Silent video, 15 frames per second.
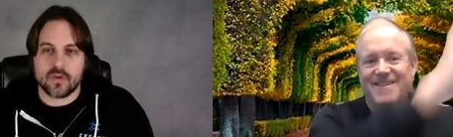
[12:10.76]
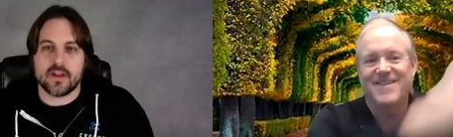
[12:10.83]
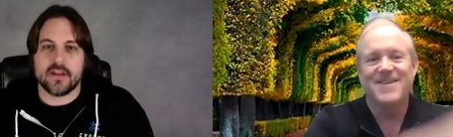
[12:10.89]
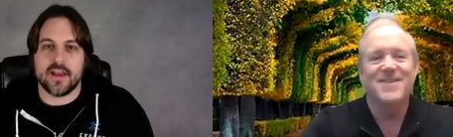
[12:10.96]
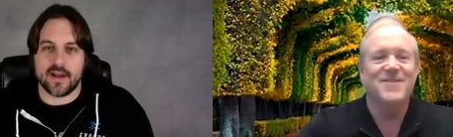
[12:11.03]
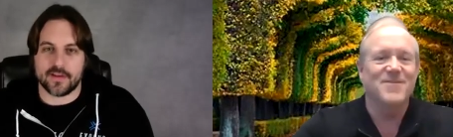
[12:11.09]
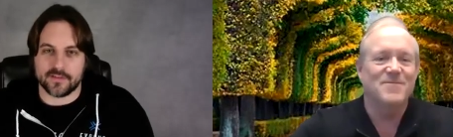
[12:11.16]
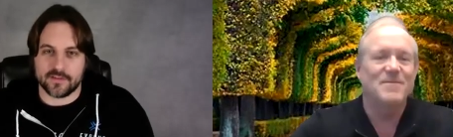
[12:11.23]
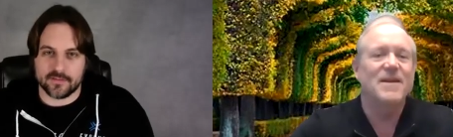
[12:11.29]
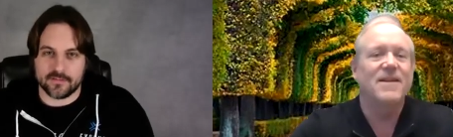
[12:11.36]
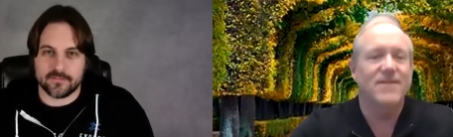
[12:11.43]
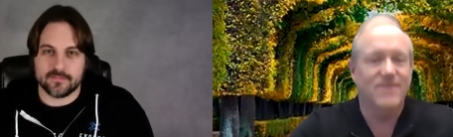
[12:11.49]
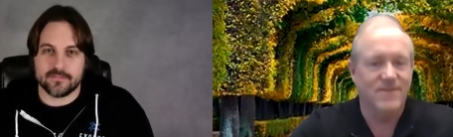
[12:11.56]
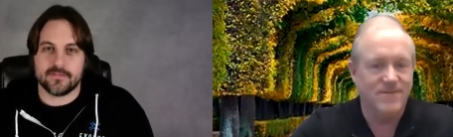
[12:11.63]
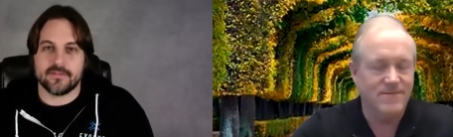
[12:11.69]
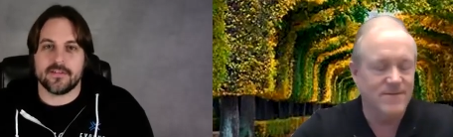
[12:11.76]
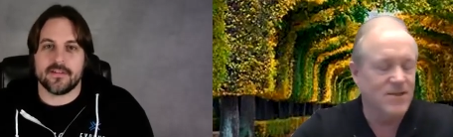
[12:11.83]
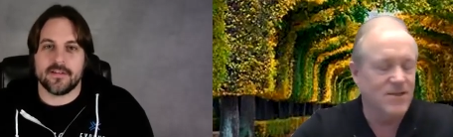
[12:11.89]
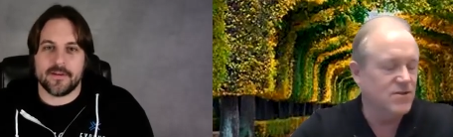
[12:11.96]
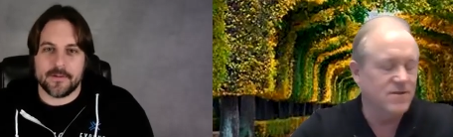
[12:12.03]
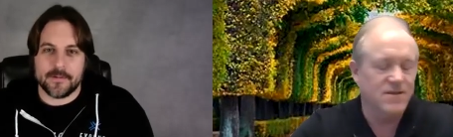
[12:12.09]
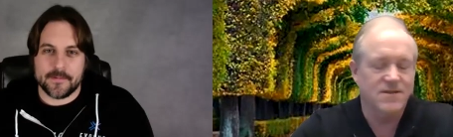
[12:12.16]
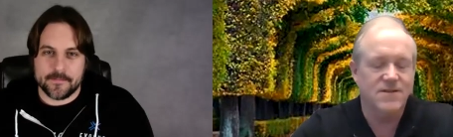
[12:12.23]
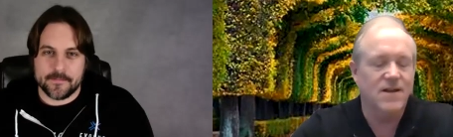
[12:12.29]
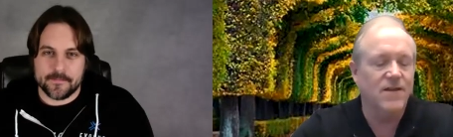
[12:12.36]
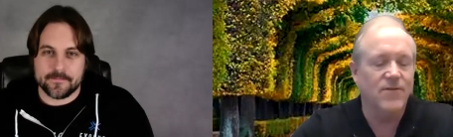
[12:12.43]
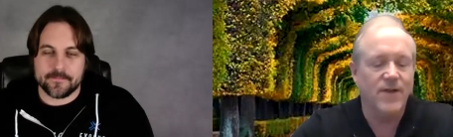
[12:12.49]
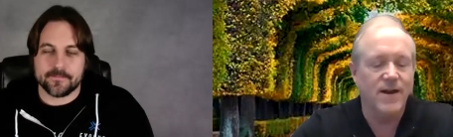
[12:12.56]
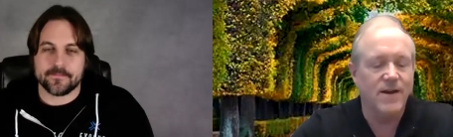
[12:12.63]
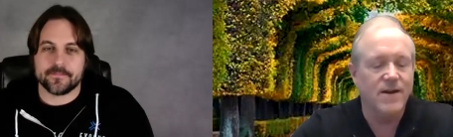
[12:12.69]
Speaker 1: Yes, it made it go. It just
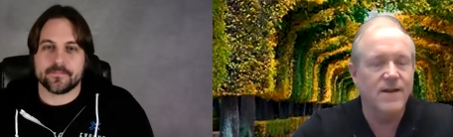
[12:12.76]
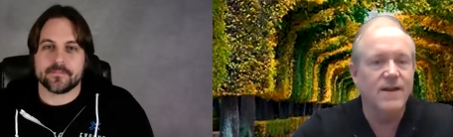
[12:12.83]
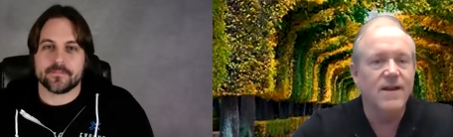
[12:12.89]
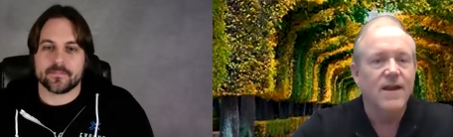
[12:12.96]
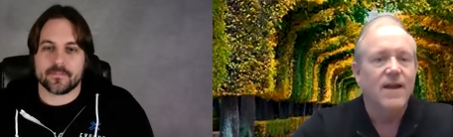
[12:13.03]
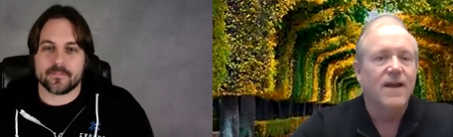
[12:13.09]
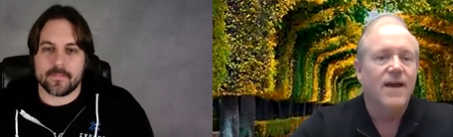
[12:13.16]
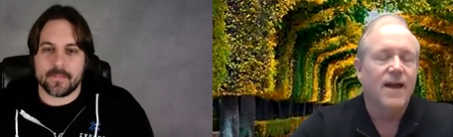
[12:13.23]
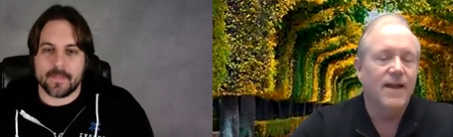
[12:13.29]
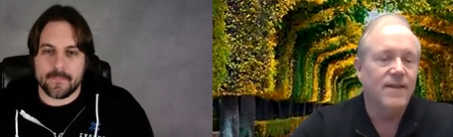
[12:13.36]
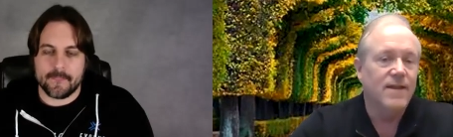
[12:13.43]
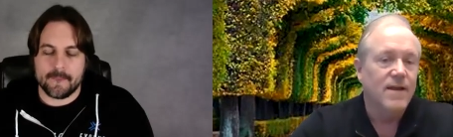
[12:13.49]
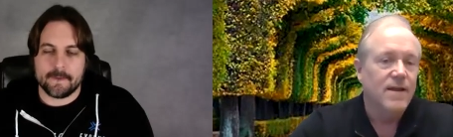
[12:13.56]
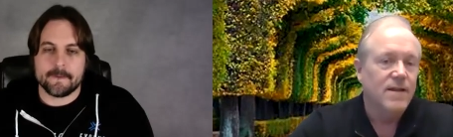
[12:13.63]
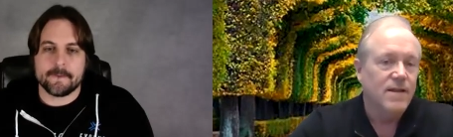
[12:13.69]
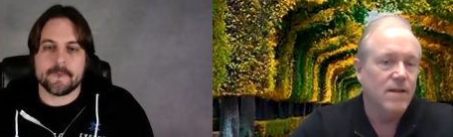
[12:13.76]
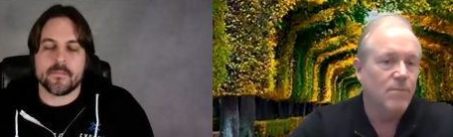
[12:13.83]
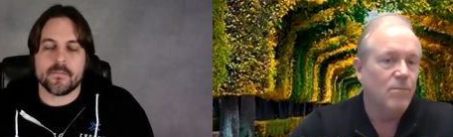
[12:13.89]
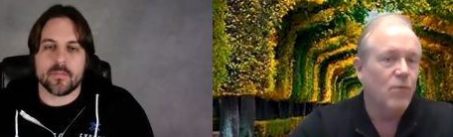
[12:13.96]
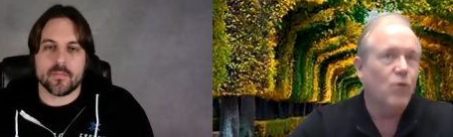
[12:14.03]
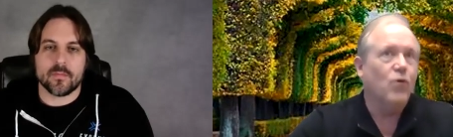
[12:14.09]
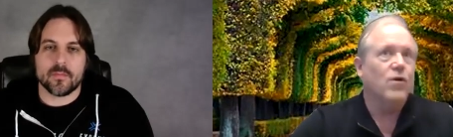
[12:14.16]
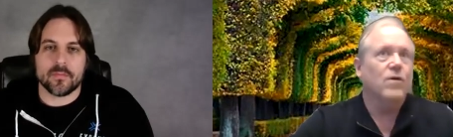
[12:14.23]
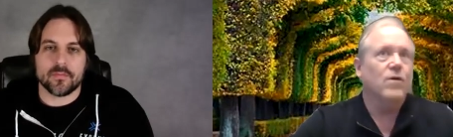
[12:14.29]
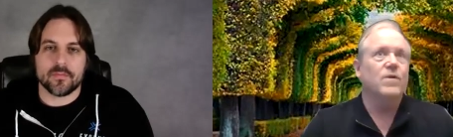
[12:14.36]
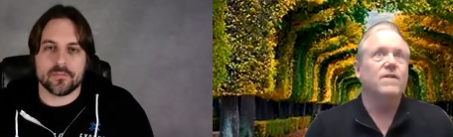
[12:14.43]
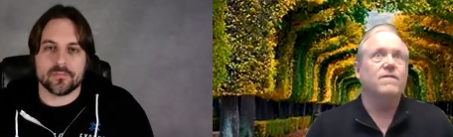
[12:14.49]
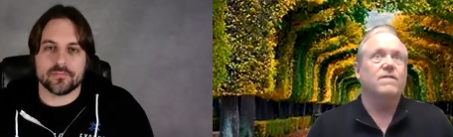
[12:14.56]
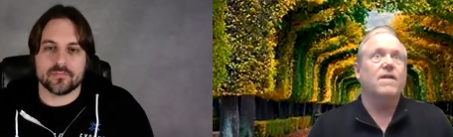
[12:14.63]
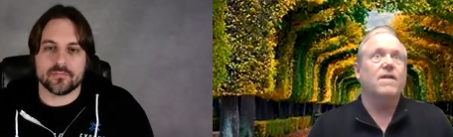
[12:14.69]
accelerated it. And the more
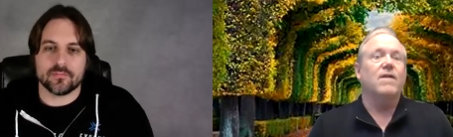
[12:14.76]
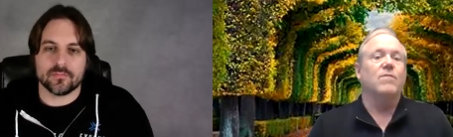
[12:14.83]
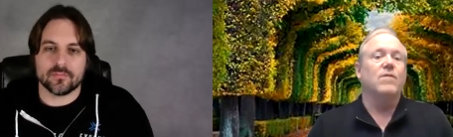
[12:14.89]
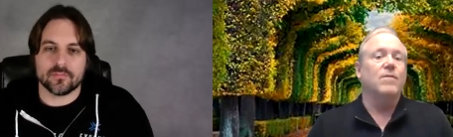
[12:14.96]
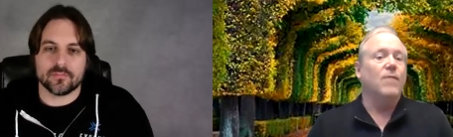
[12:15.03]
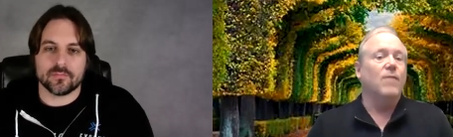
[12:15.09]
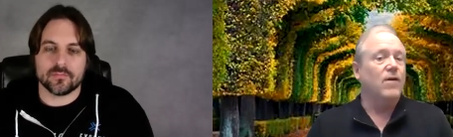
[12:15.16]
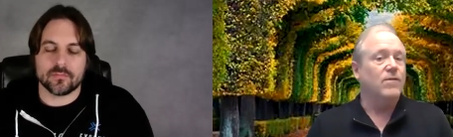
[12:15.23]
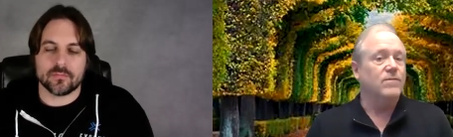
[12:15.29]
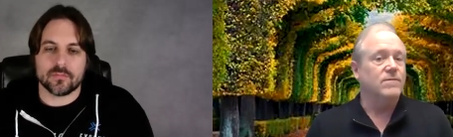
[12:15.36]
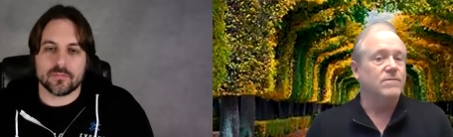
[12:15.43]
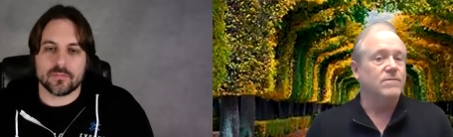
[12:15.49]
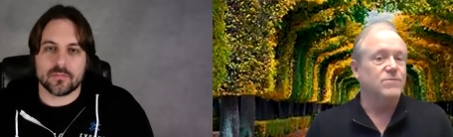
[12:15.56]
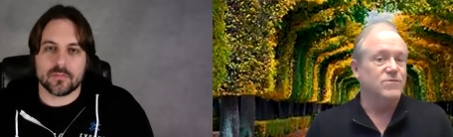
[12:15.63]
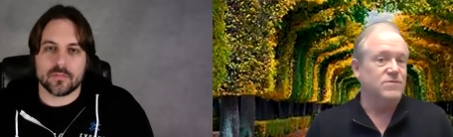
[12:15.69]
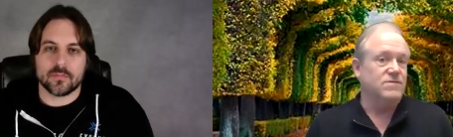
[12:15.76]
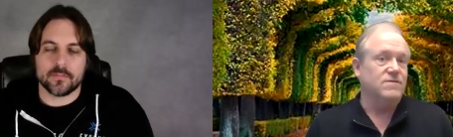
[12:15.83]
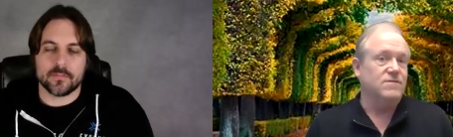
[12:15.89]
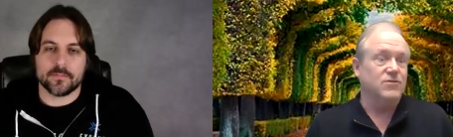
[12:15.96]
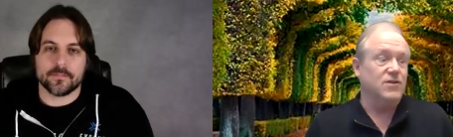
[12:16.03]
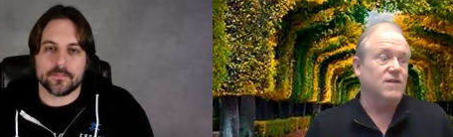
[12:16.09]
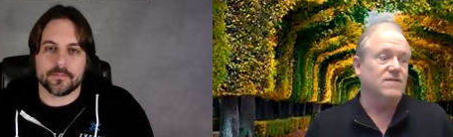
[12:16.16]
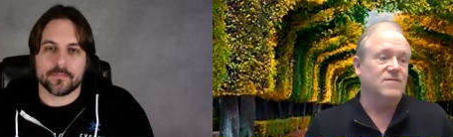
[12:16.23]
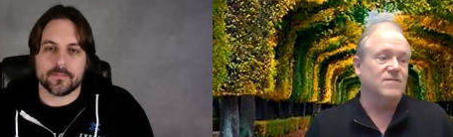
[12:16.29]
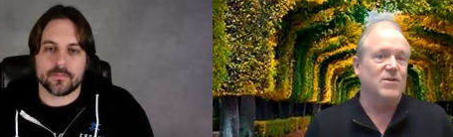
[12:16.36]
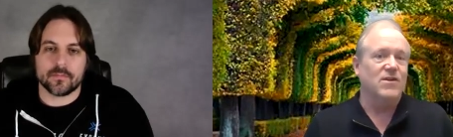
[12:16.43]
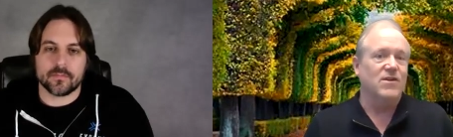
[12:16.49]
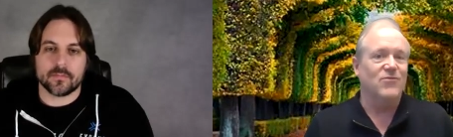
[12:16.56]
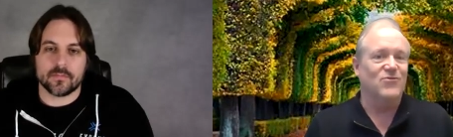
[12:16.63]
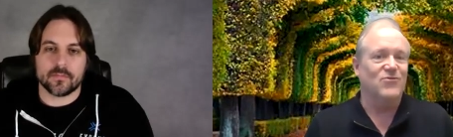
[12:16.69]
we stay remote, which looks like it's gonna
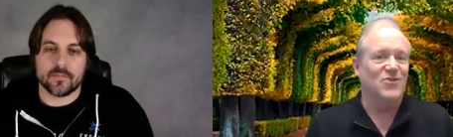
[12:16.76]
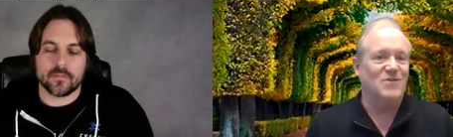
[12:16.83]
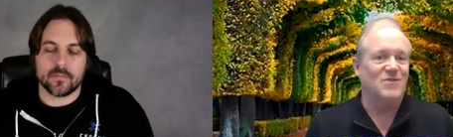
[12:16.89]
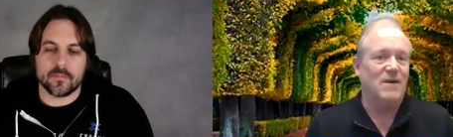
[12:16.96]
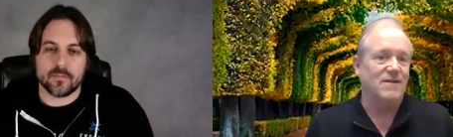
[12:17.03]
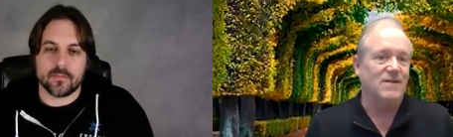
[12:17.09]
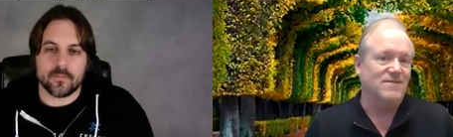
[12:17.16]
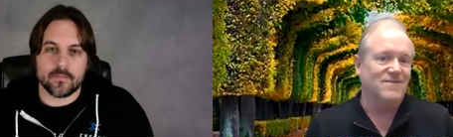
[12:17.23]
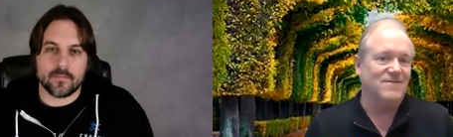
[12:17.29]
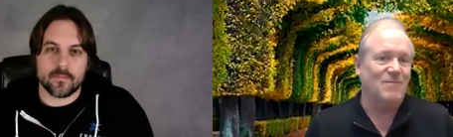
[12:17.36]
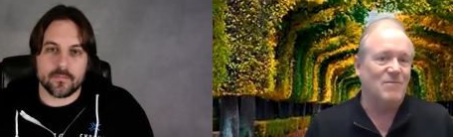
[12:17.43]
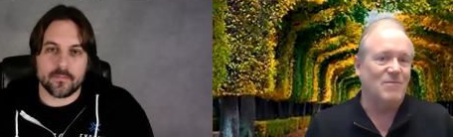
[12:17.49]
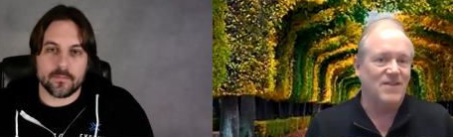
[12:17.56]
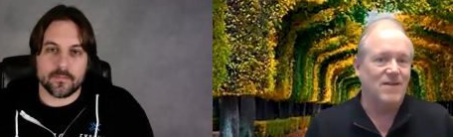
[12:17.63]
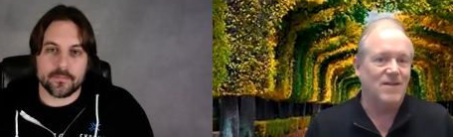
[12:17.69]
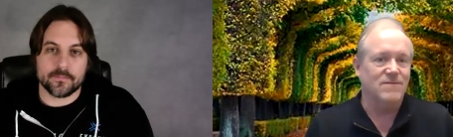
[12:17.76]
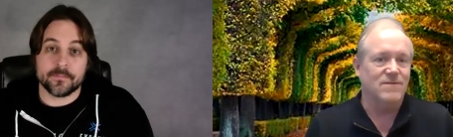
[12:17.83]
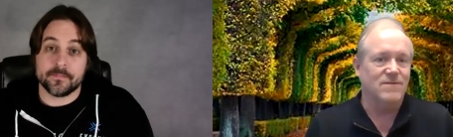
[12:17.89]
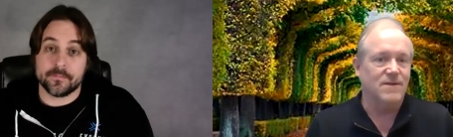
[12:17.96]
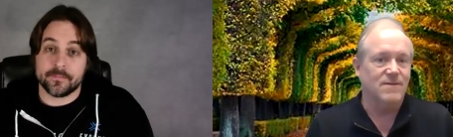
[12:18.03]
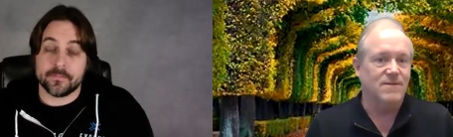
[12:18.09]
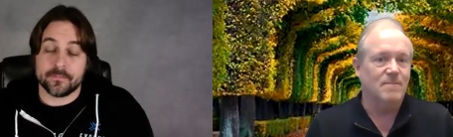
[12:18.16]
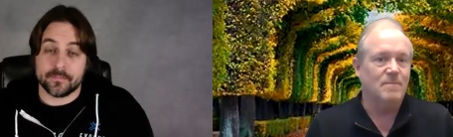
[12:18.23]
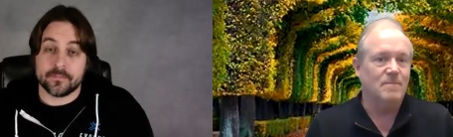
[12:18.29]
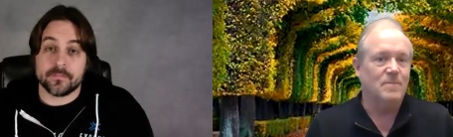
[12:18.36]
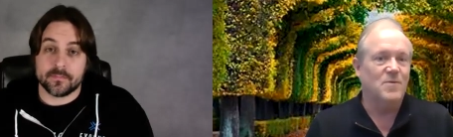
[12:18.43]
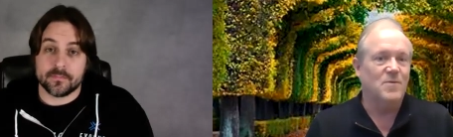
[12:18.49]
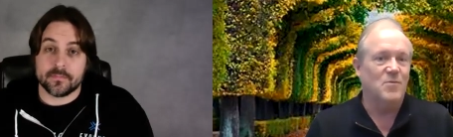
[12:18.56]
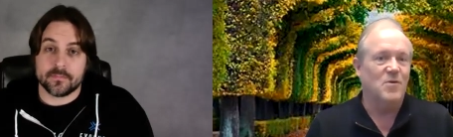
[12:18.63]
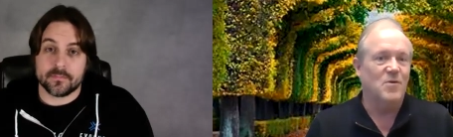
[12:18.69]
be another six months from the sounds of it,
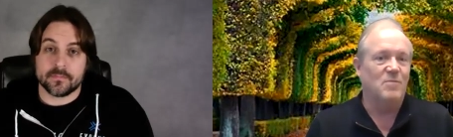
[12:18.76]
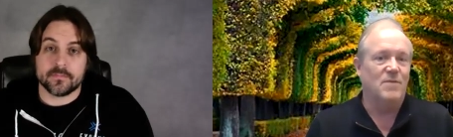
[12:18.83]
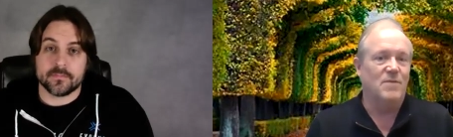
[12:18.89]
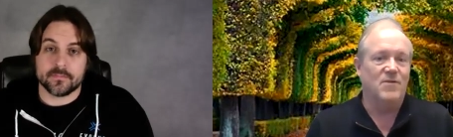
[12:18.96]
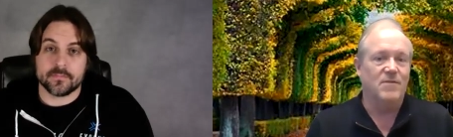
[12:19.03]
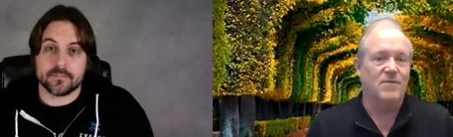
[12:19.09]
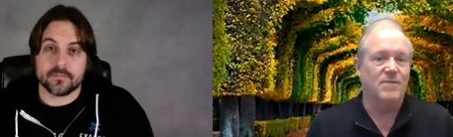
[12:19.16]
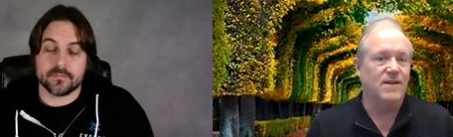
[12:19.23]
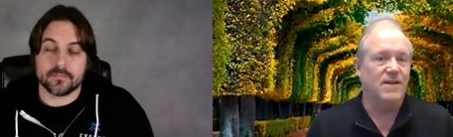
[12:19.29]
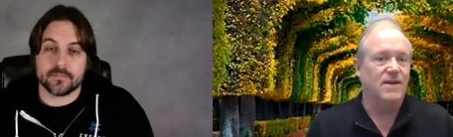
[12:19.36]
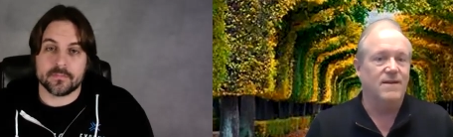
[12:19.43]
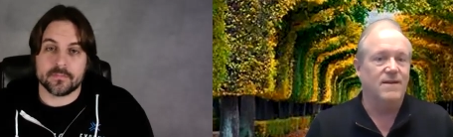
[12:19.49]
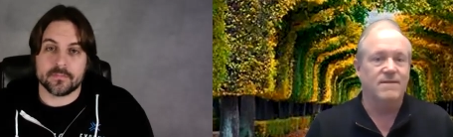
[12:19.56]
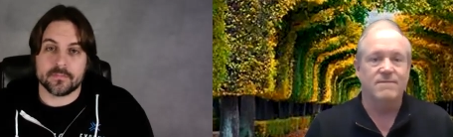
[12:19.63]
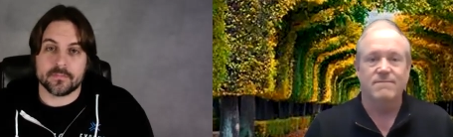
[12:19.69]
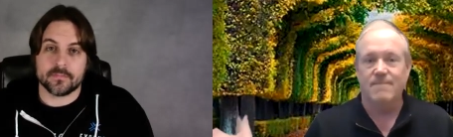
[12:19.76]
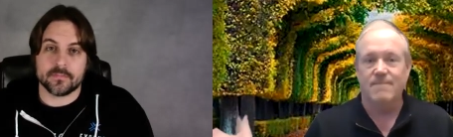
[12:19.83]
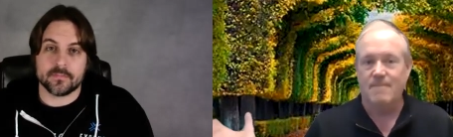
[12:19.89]
the more people are gonna be like,